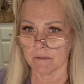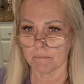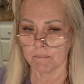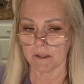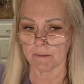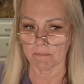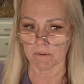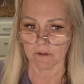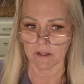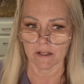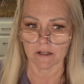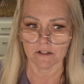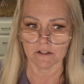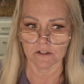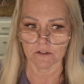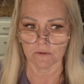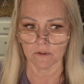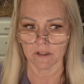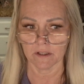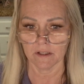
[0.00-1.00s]
people that are
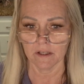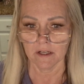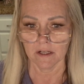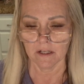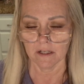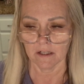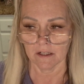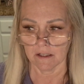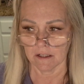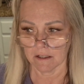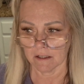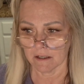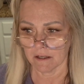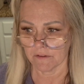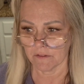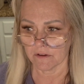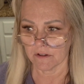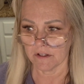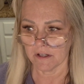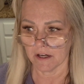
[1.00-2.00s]
doing
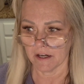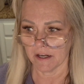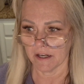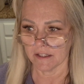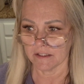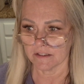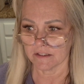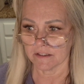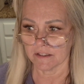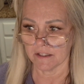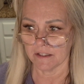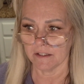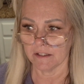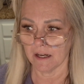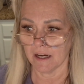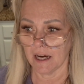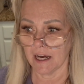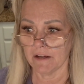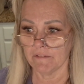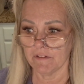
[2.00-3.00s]
other diets. And
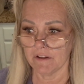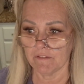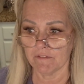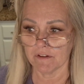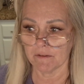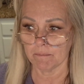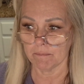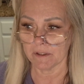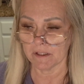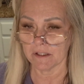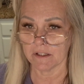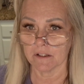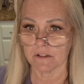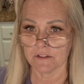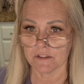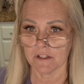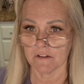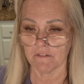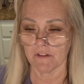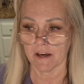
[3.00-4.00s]
I've even been
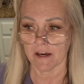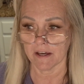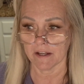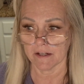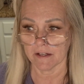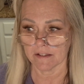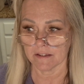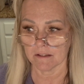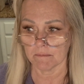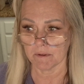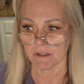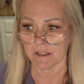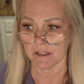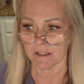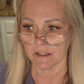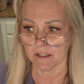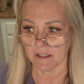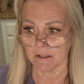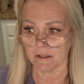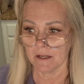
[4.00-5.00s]
guilty of that at the
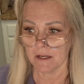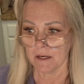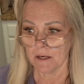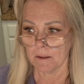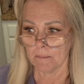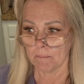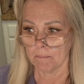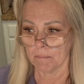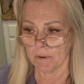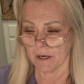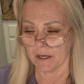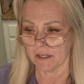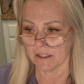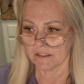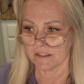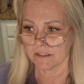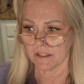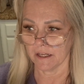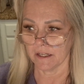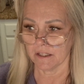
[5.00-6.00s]
beginning. But
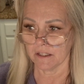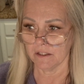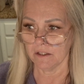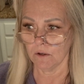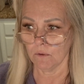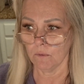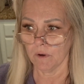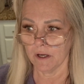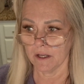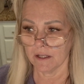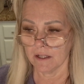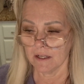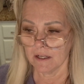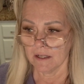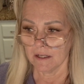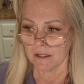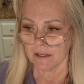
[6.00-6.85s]
it's like, you know what?